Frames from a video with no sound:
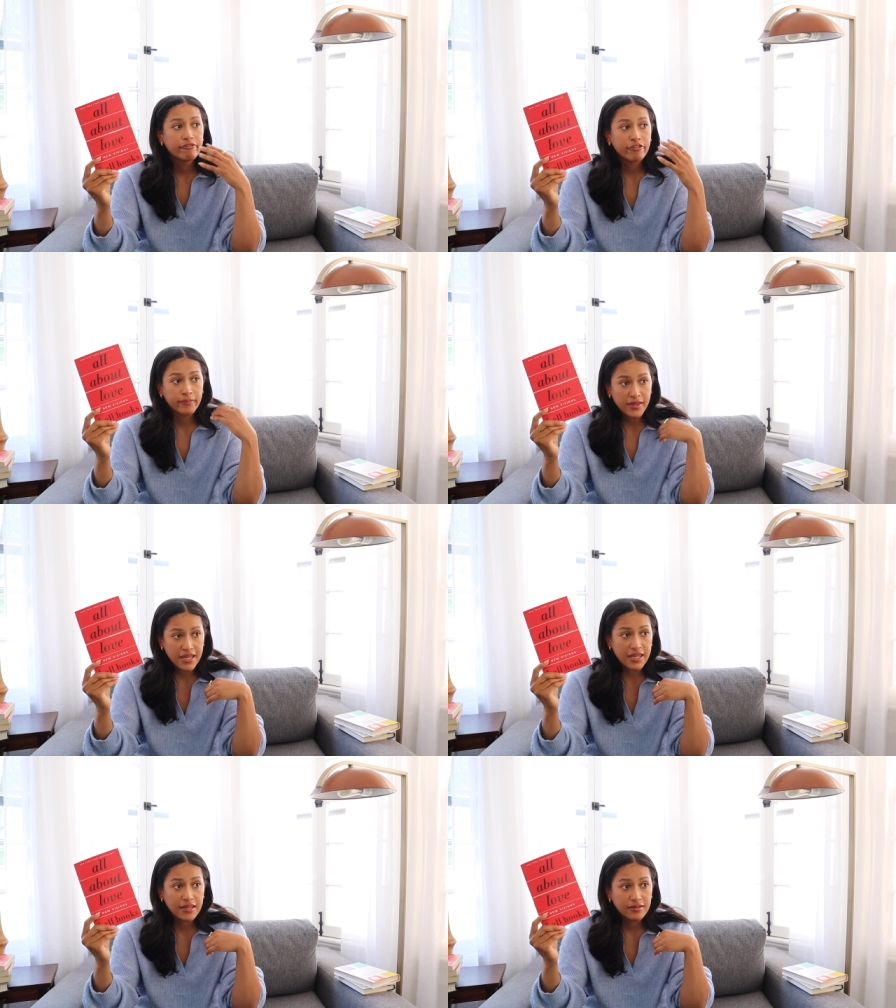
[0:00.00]
For
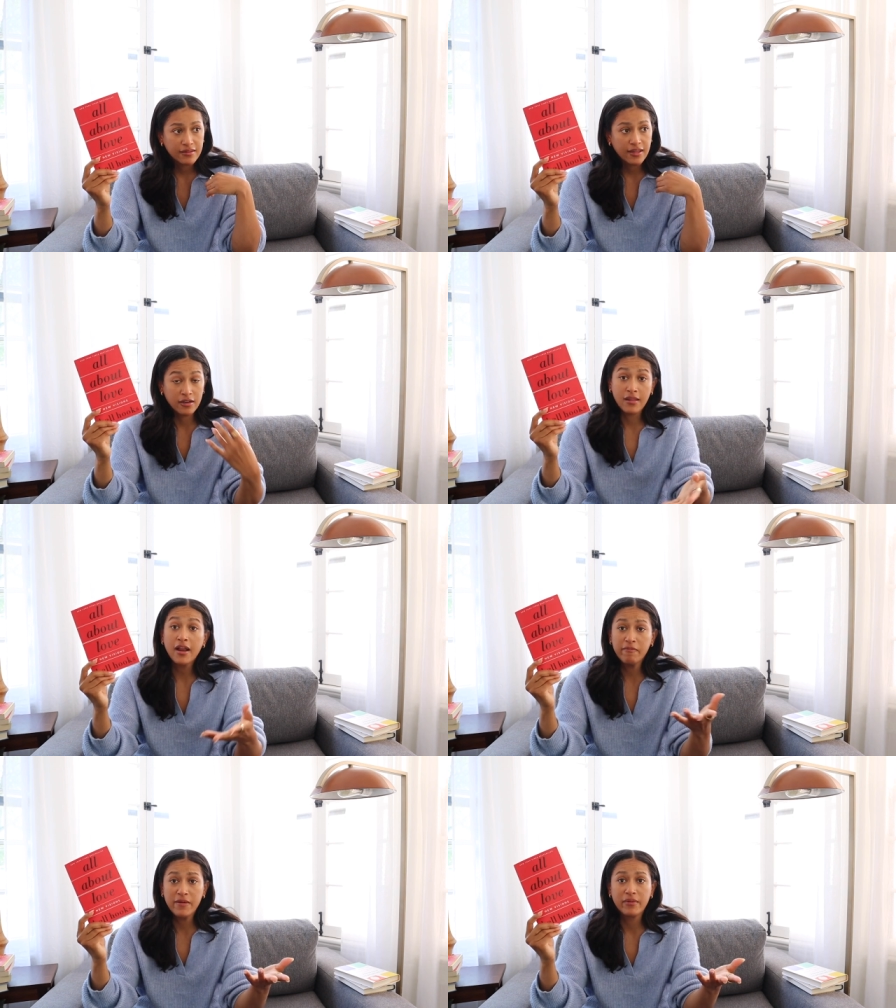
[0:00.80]
me, and a lot
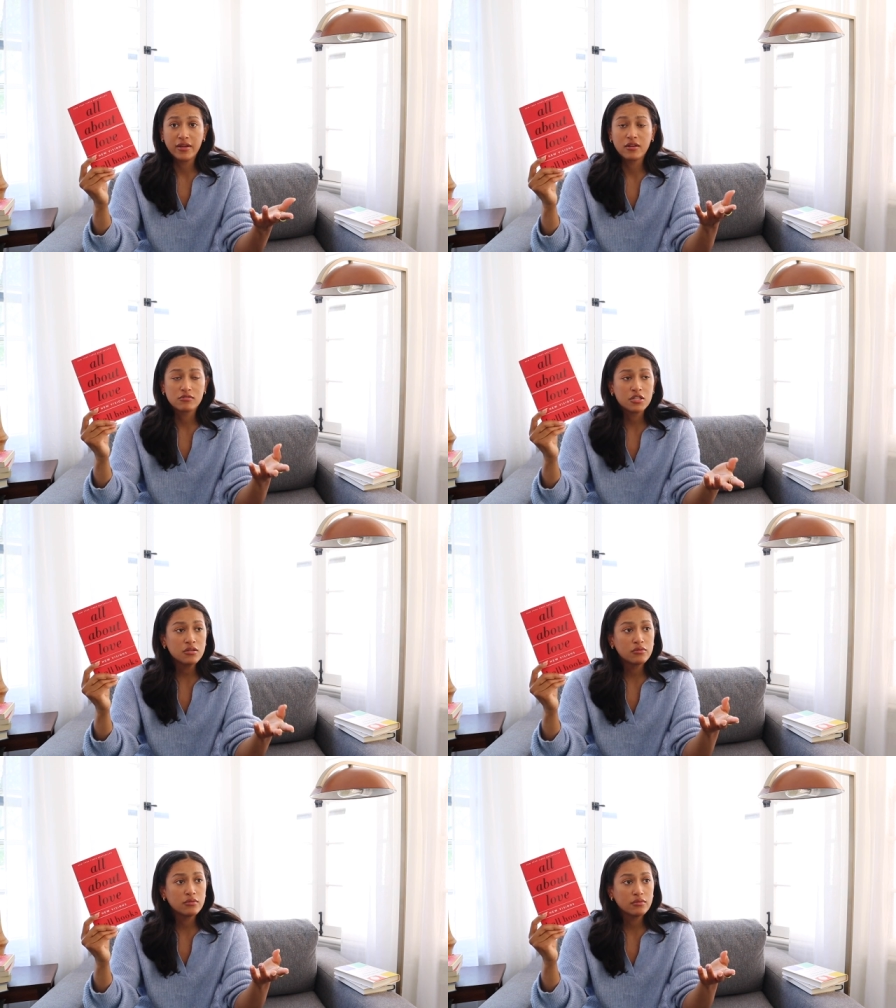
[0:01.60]
of people I know
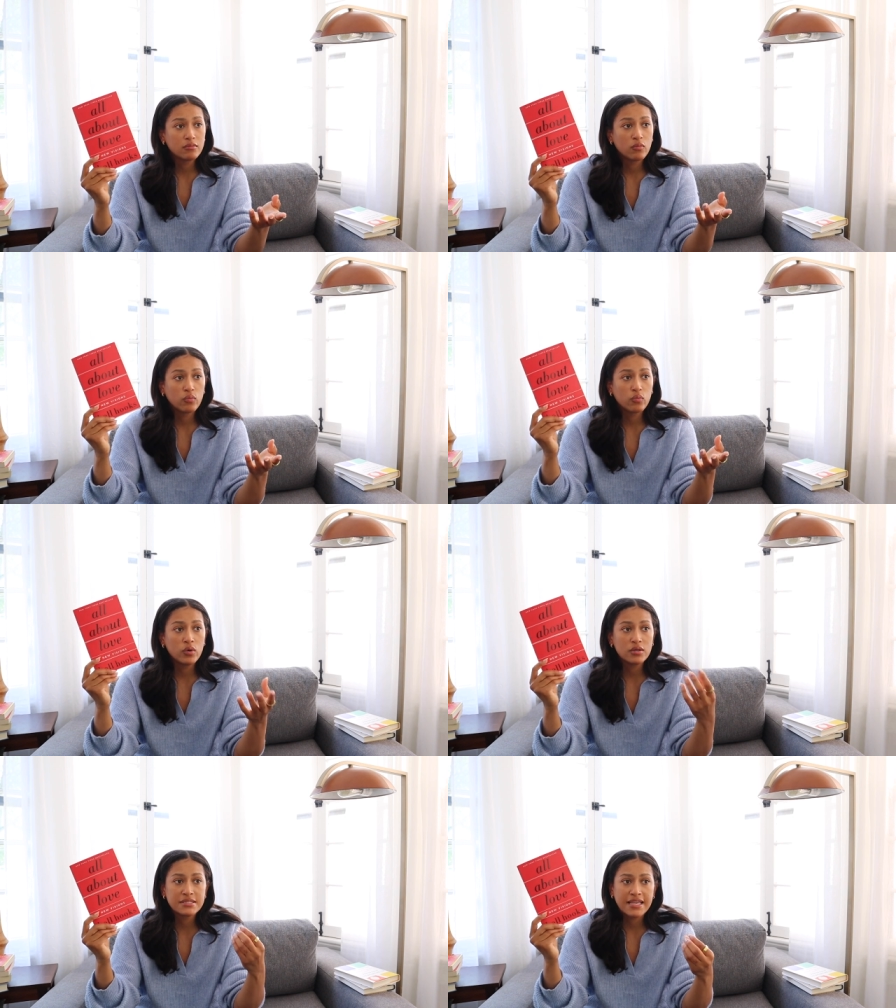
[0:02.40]
too,
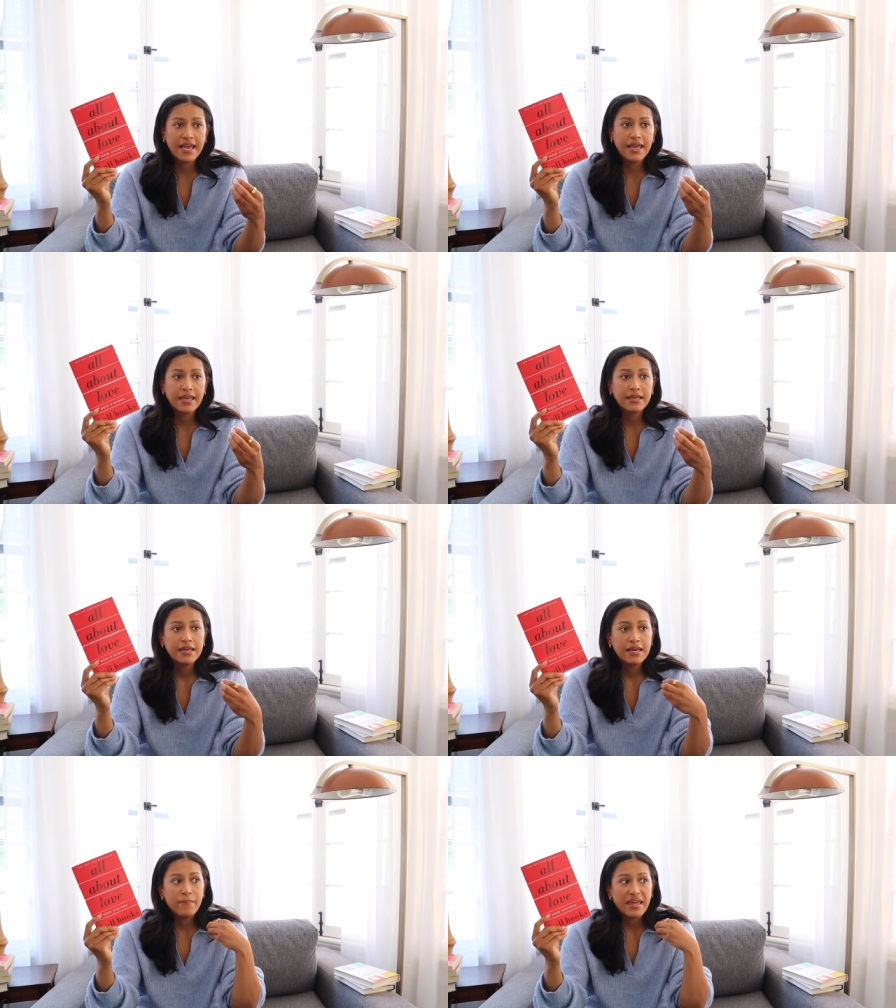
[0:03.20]
will say
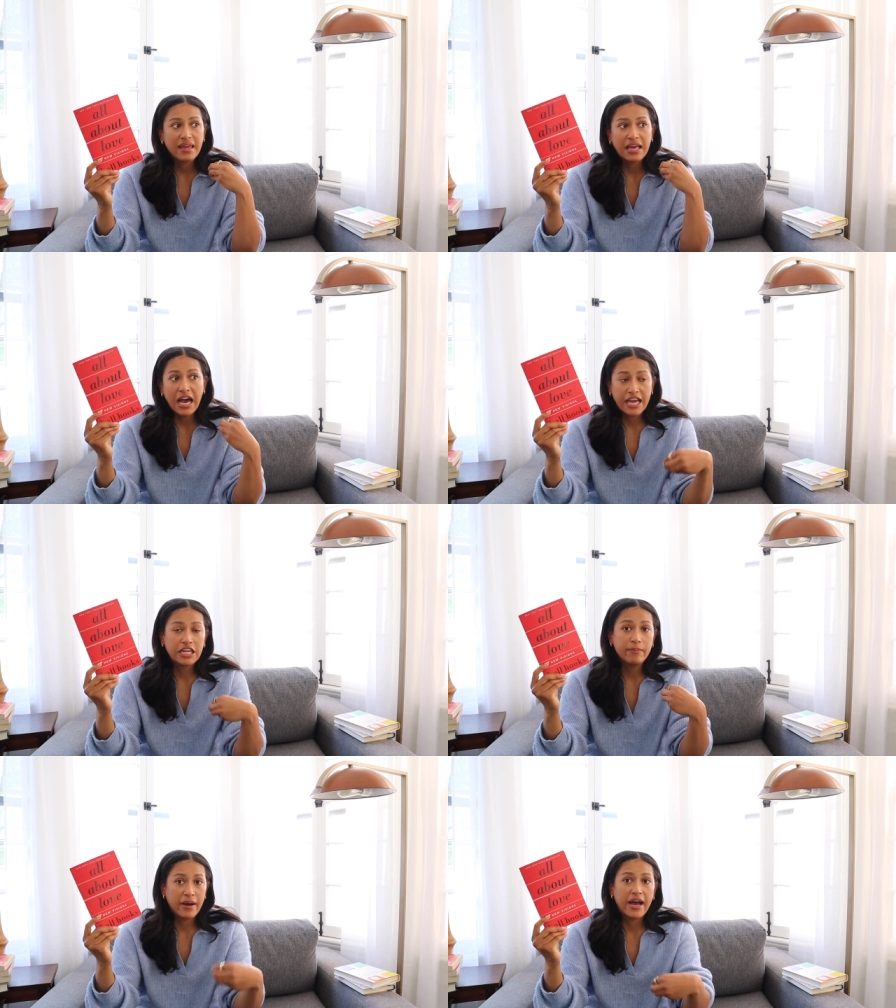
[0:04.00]
being
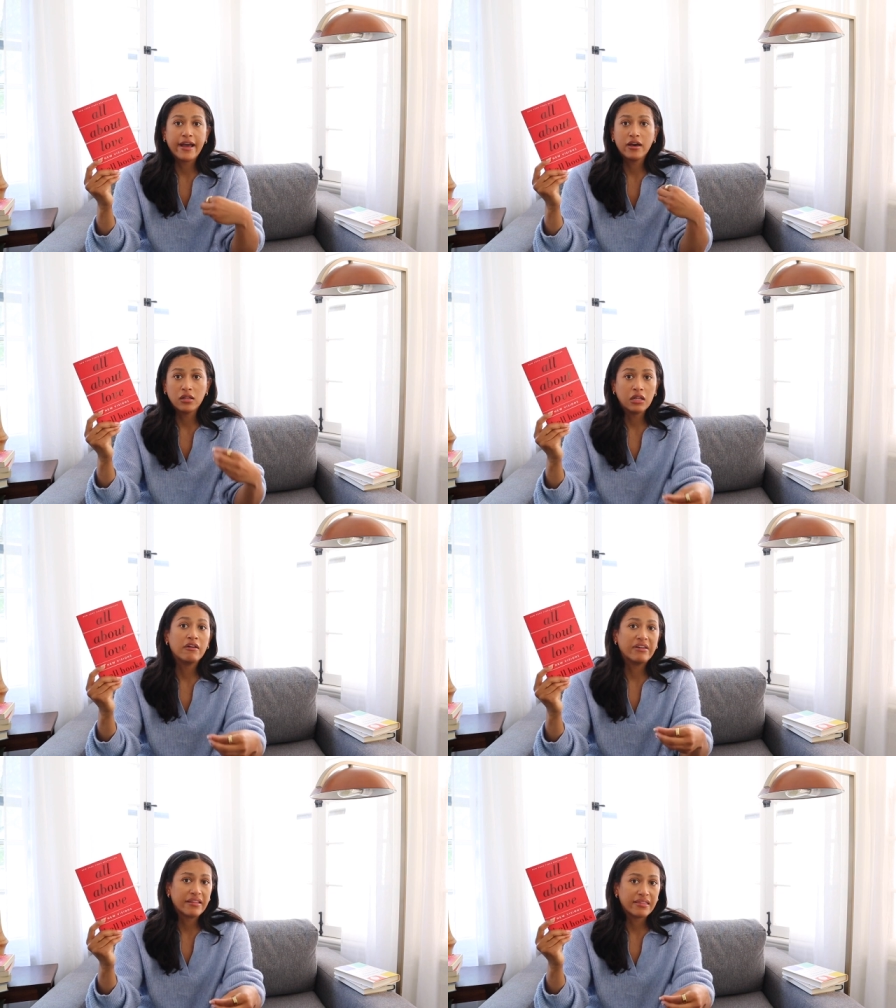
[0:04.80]
guided by a
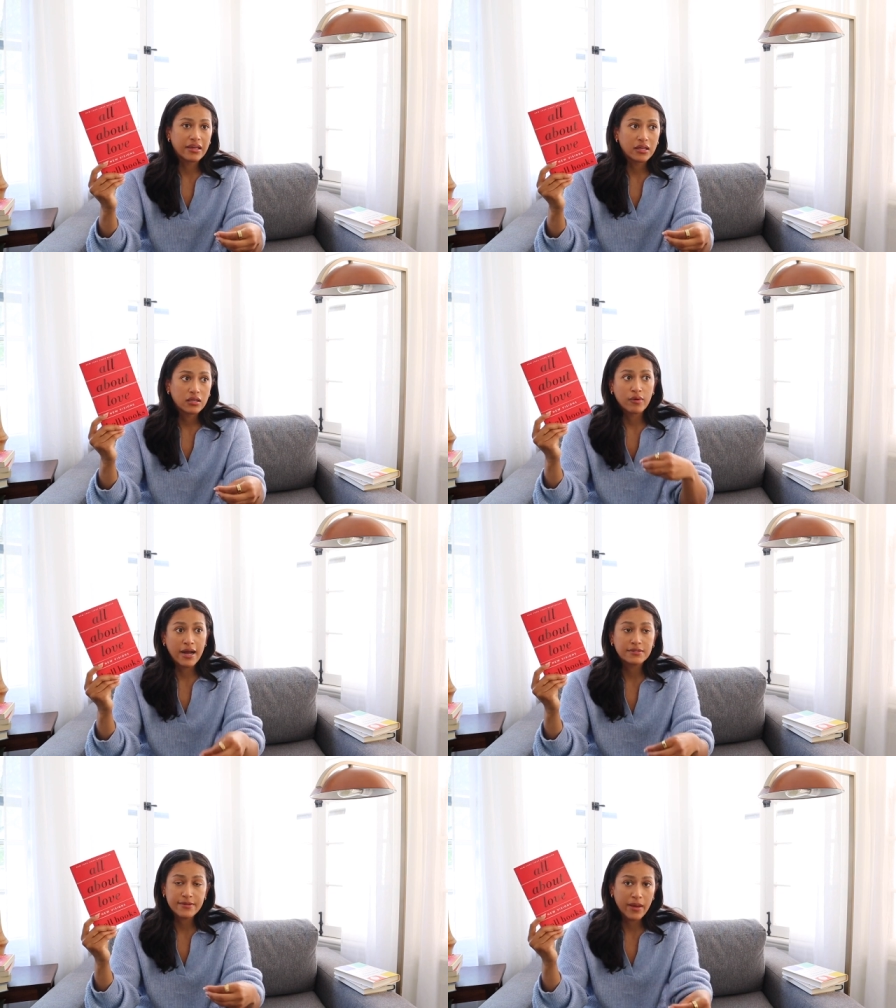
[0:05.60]
love ethic
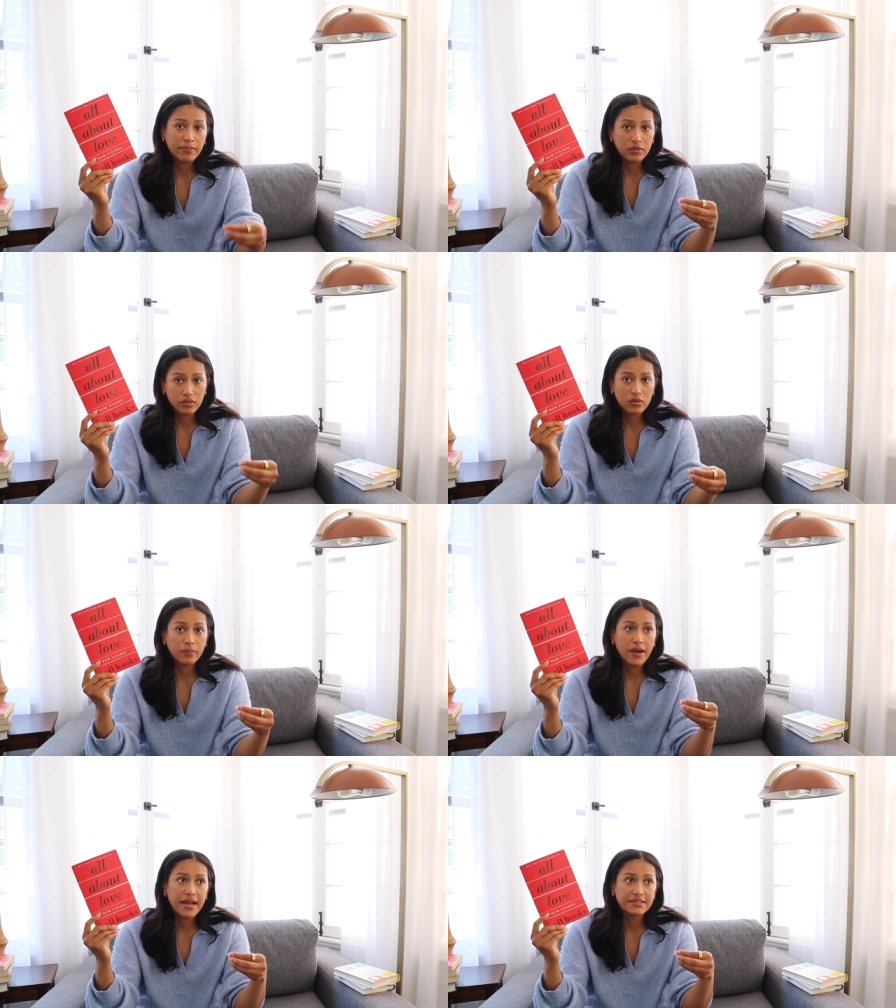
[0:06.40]
grounds my political
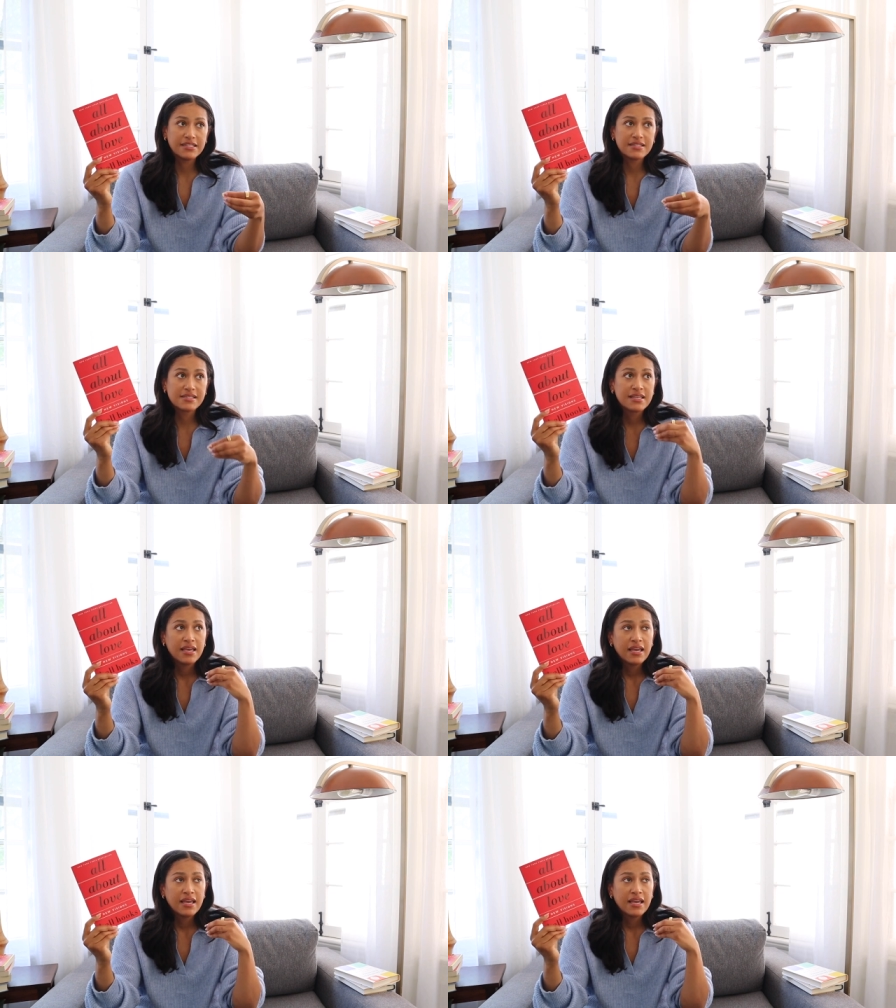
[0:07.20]
practice.